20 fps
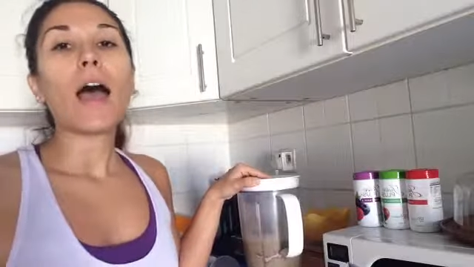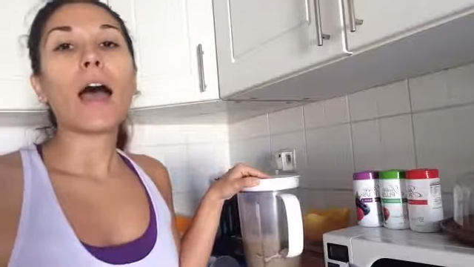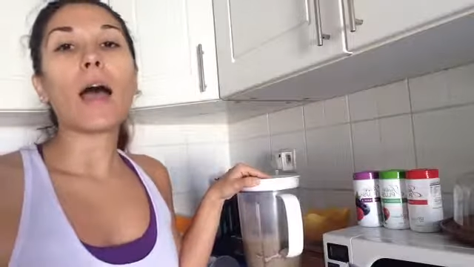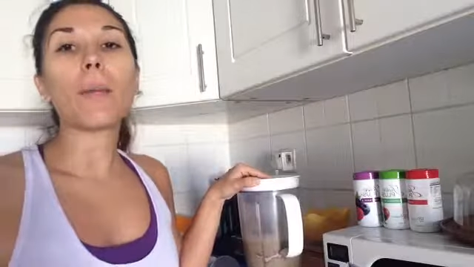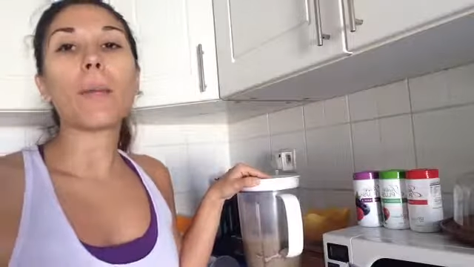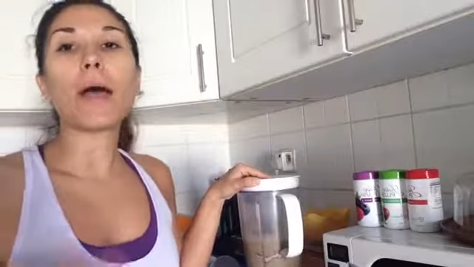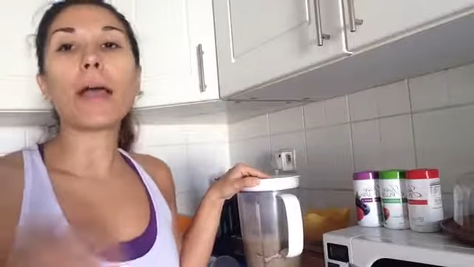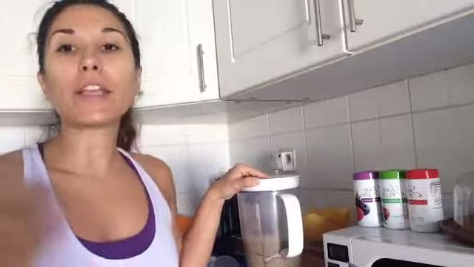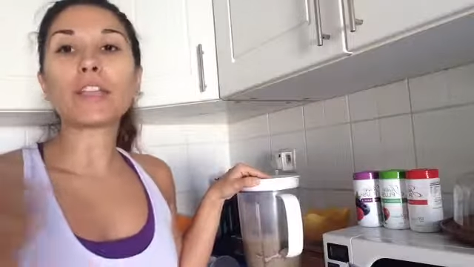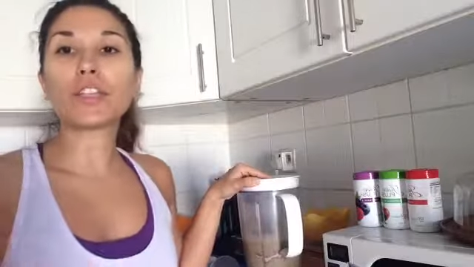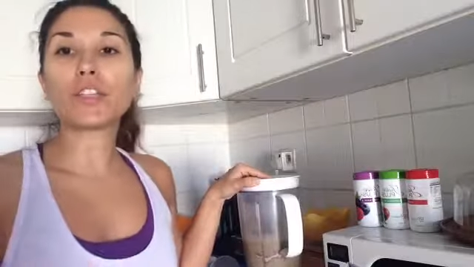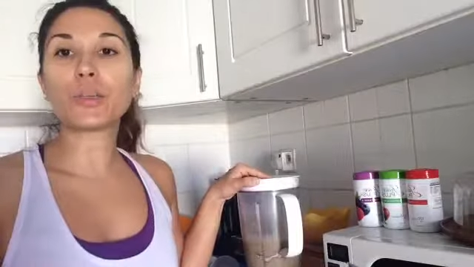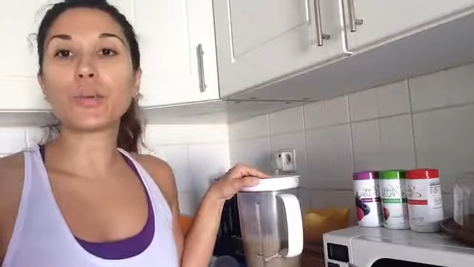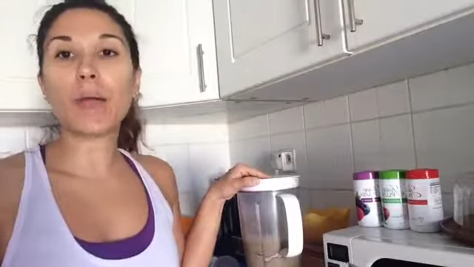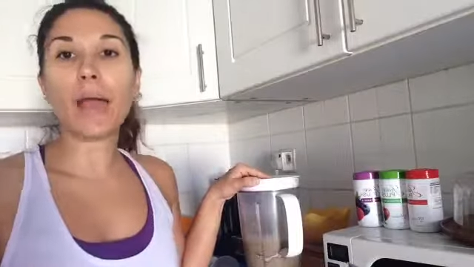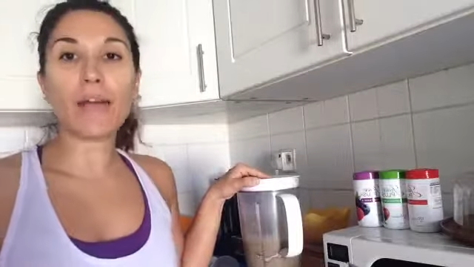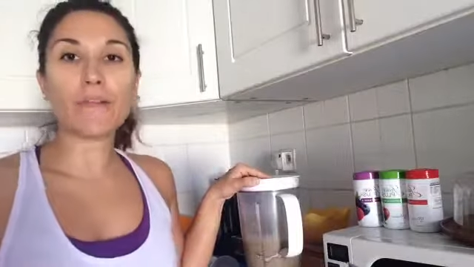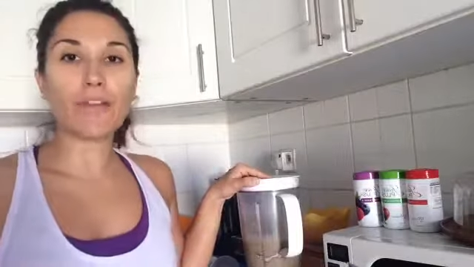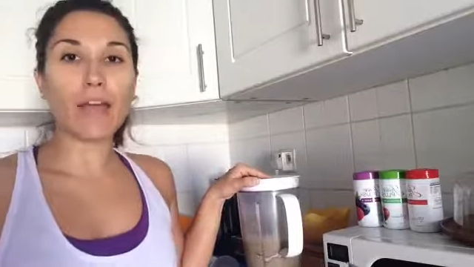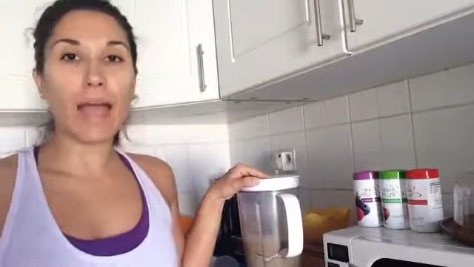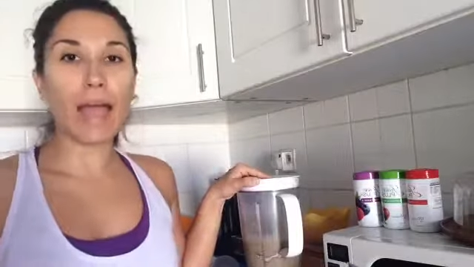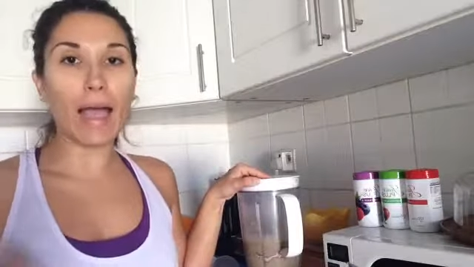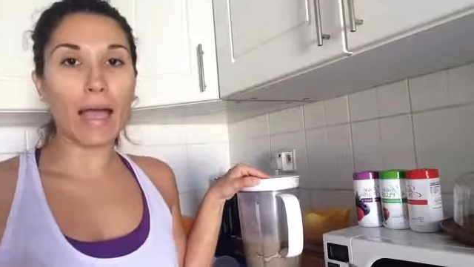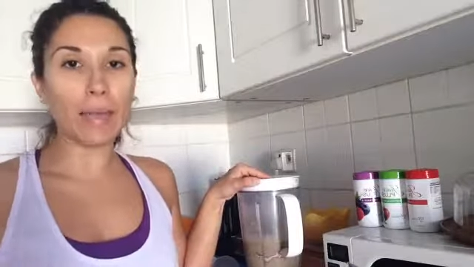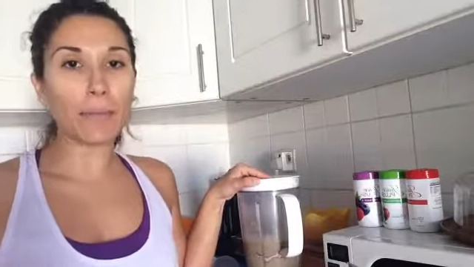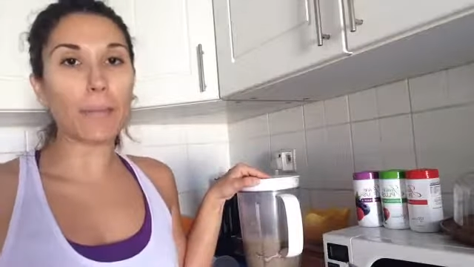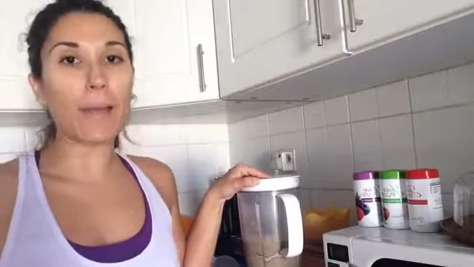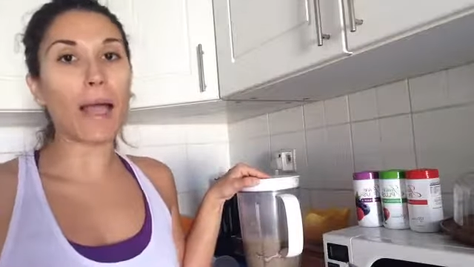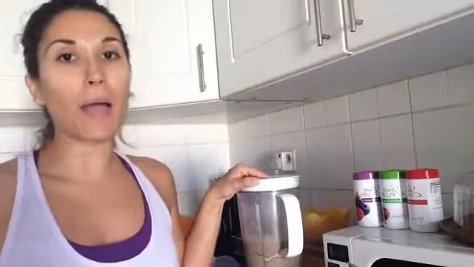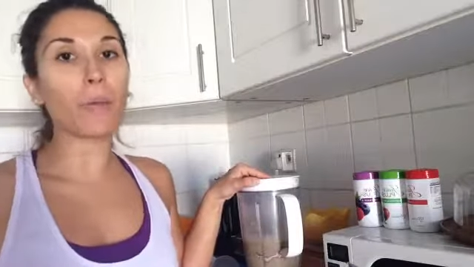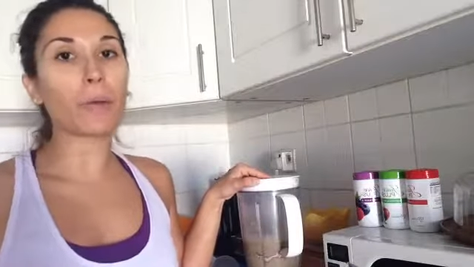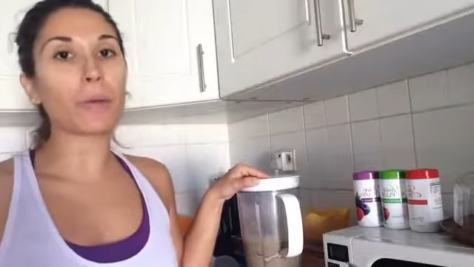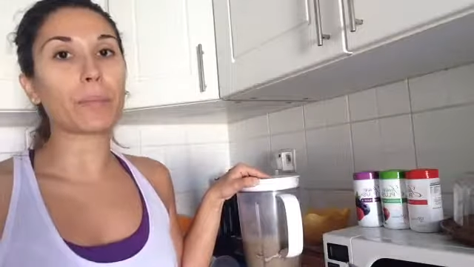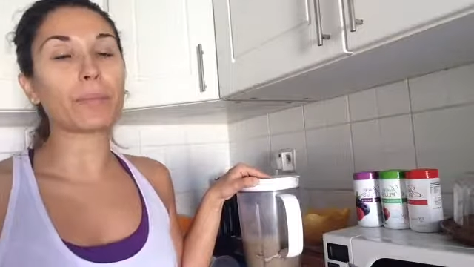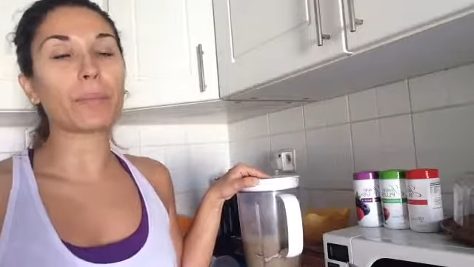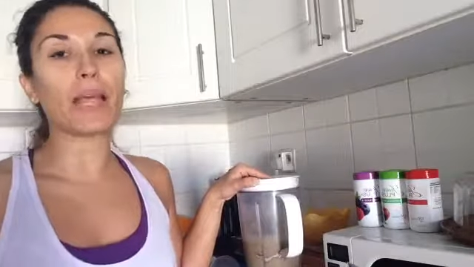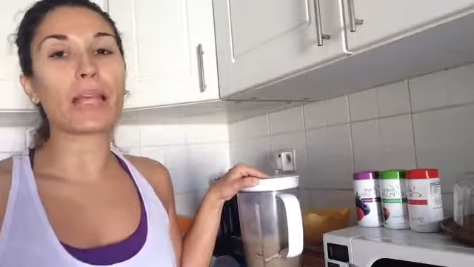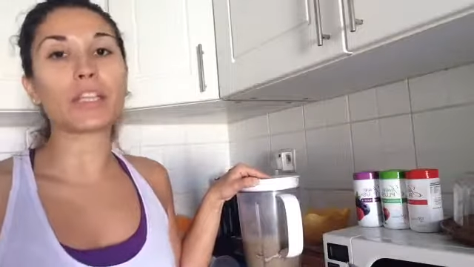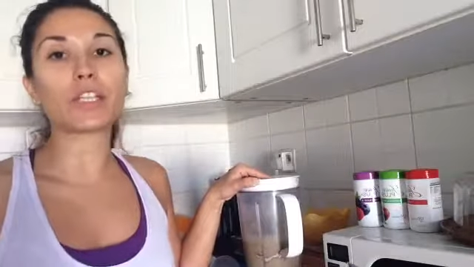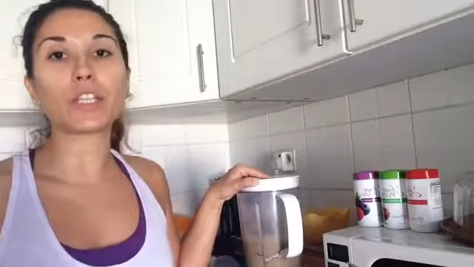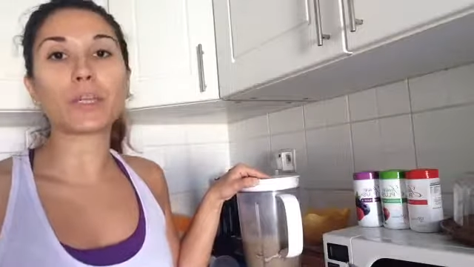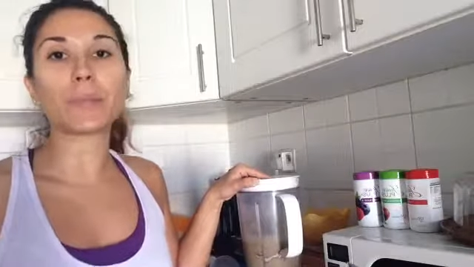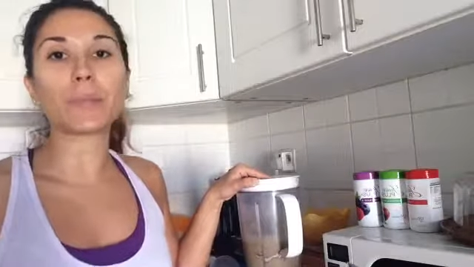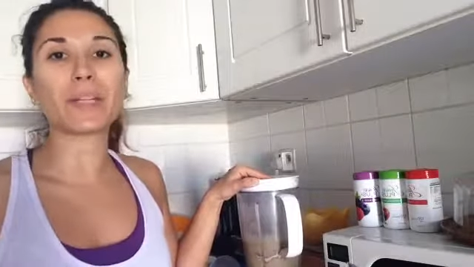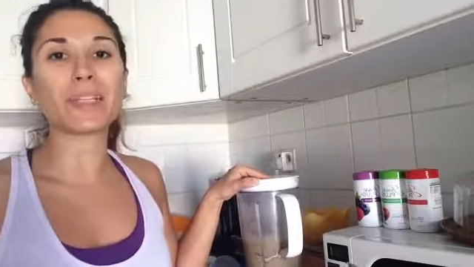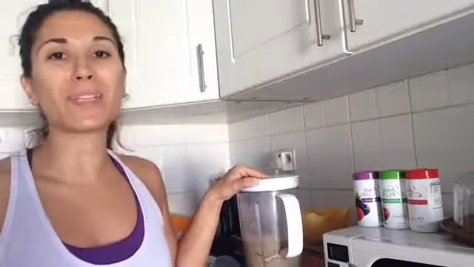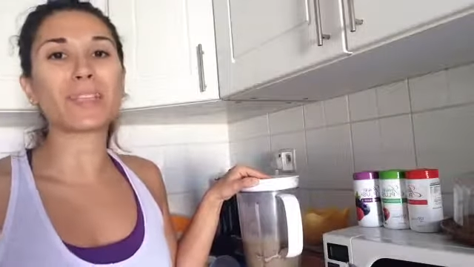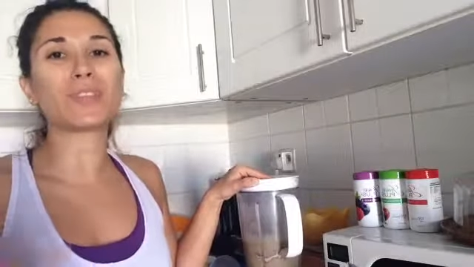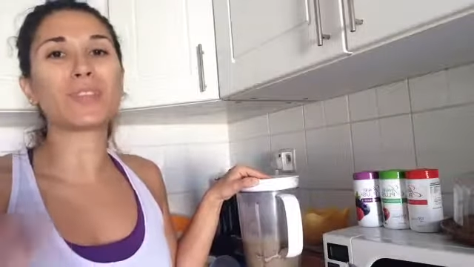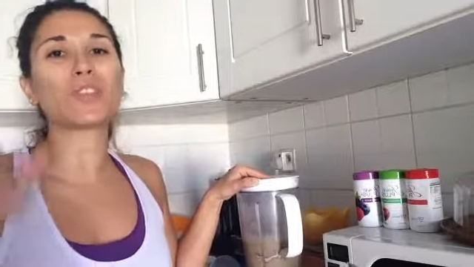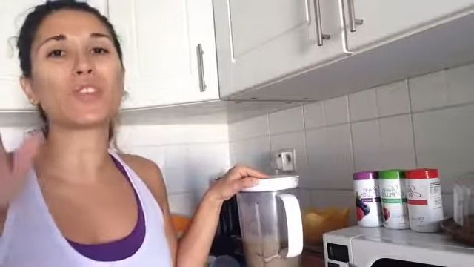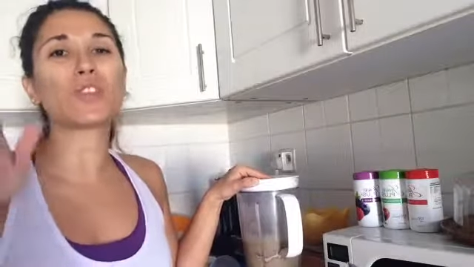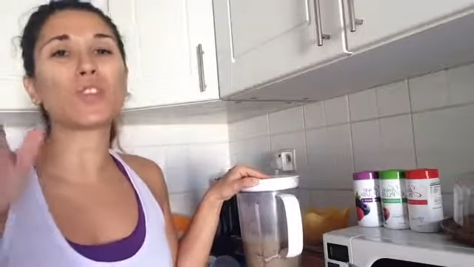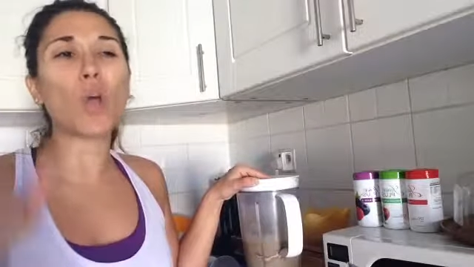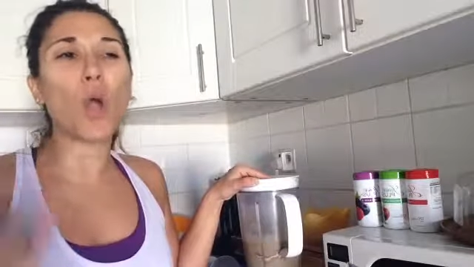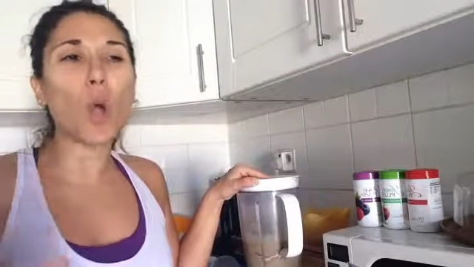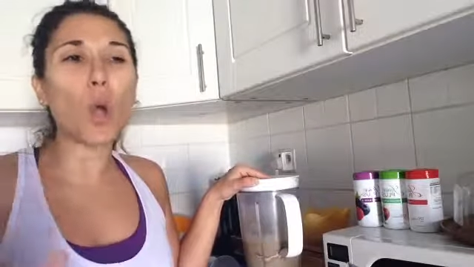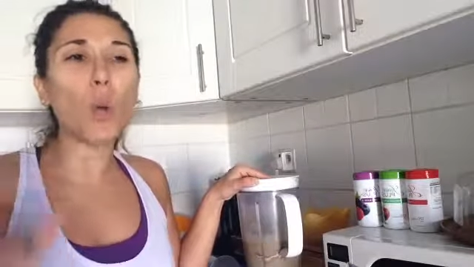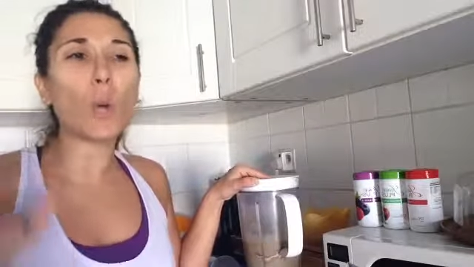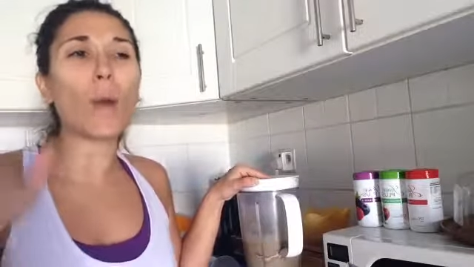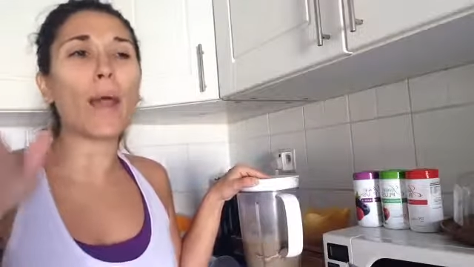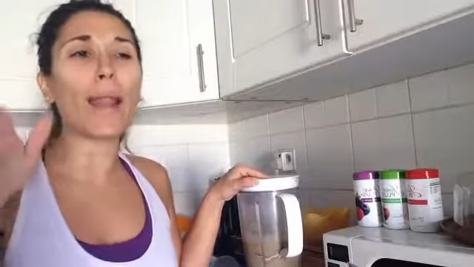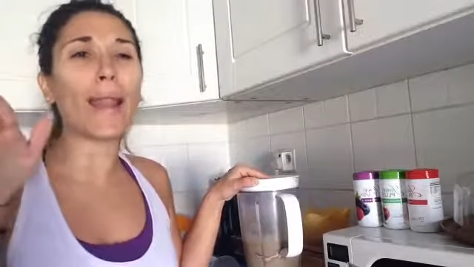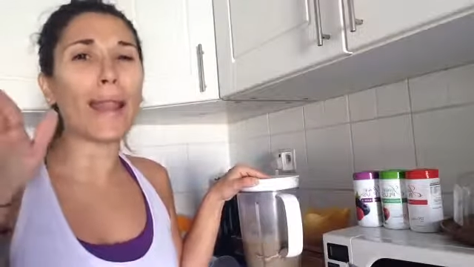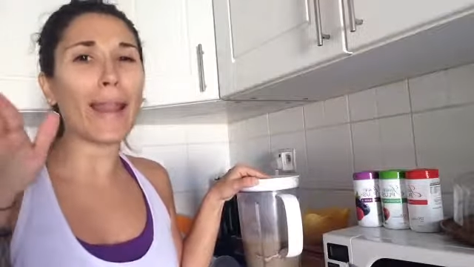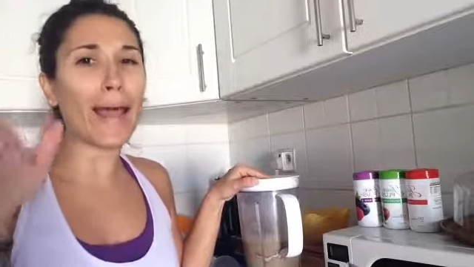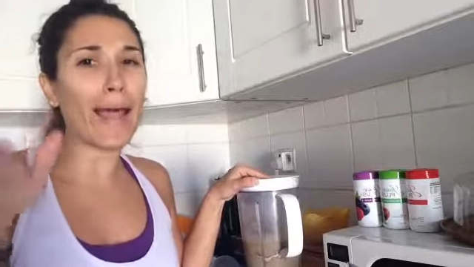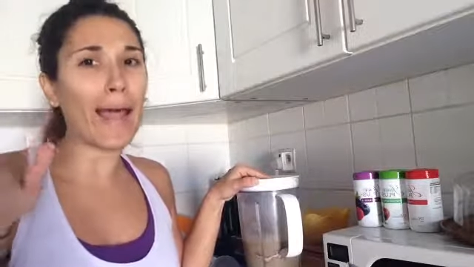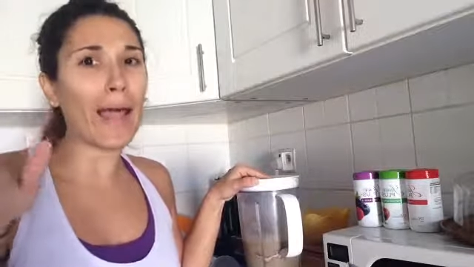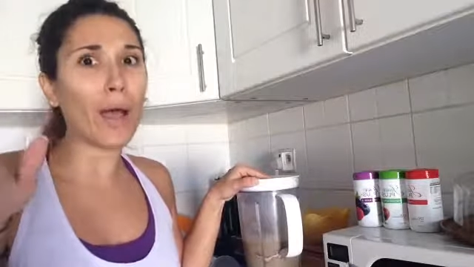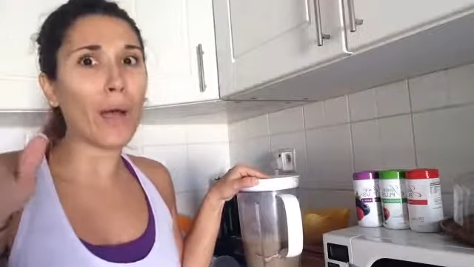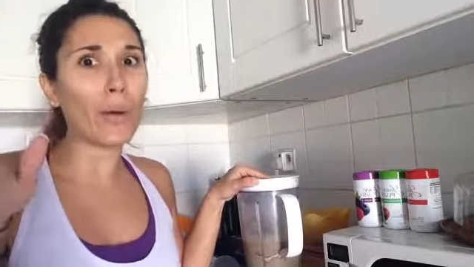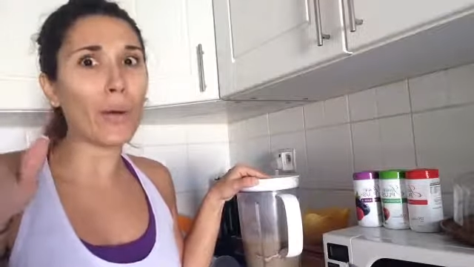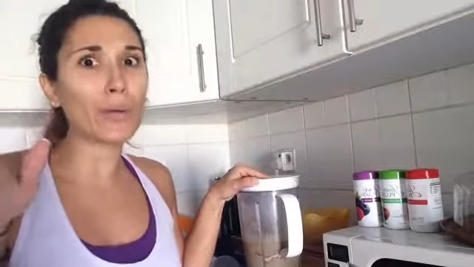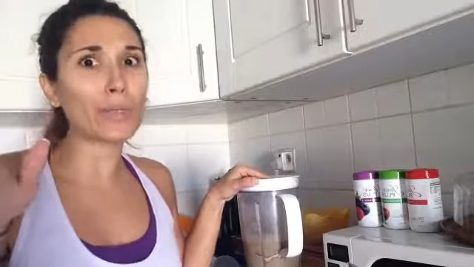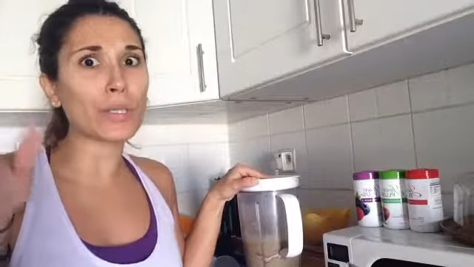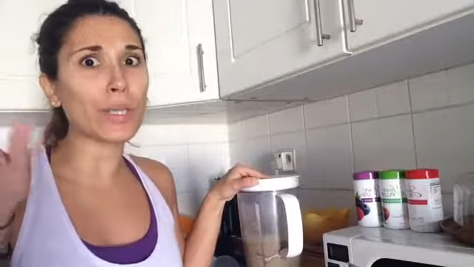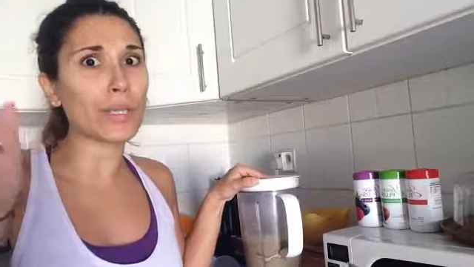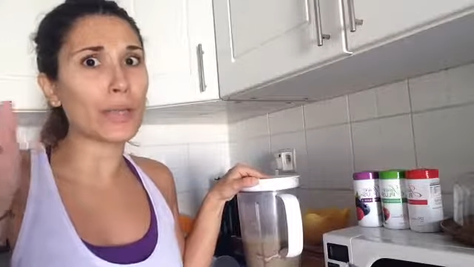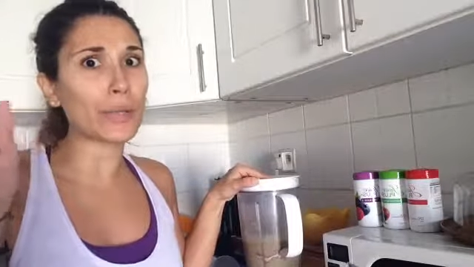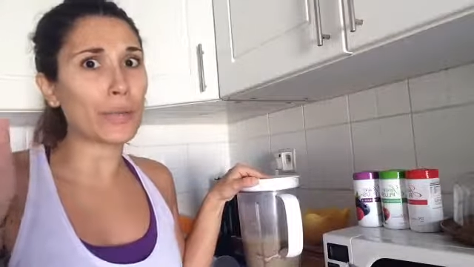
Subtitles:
I do have a high-powered blender, but it's so loud,